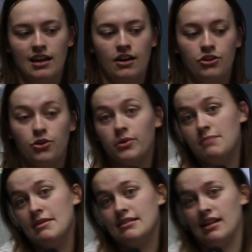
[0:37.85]
you're really
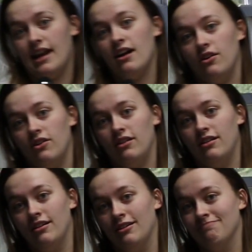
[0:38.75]
missing out
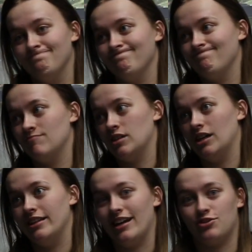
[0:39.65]
on the
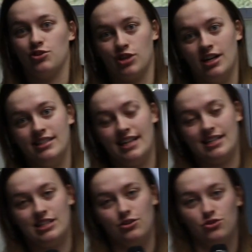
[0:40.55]
extra context
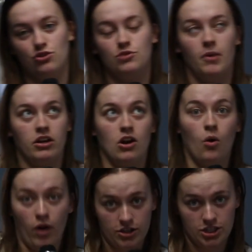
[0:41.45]
here, so you should probably go
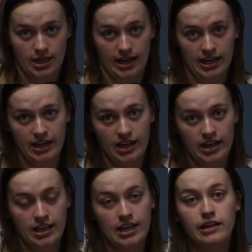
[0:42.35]
watch that
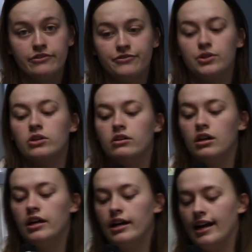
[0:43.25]
in full
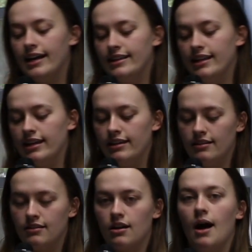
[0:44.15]
and then
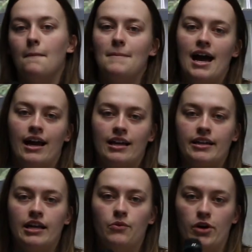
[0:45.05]
come back
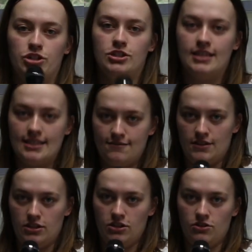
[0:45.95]
and watch this
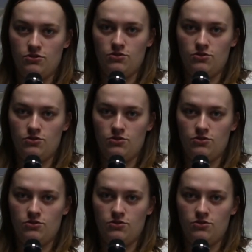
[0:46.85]
video